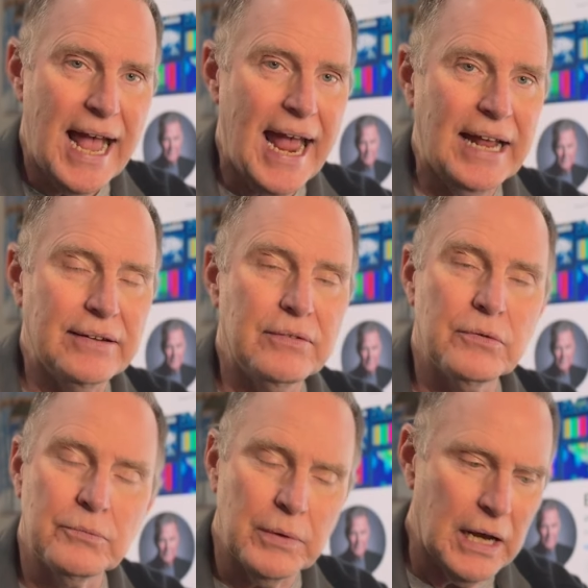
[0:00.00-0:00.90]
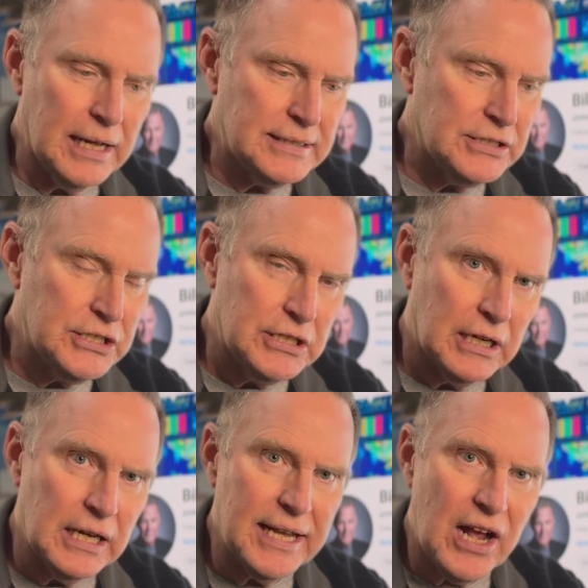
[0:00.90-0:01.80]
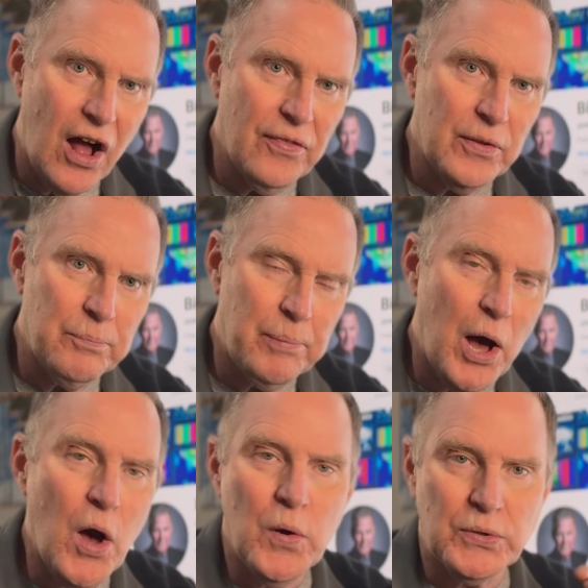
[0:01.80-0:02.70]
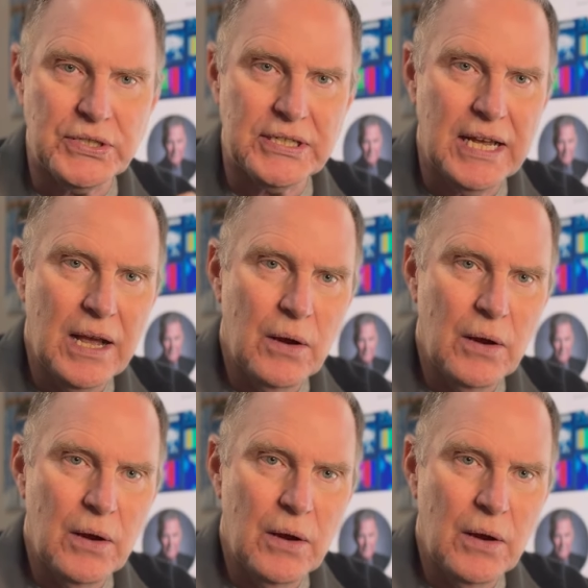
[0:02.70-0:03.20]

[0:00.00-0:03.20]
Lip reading: and click on the post.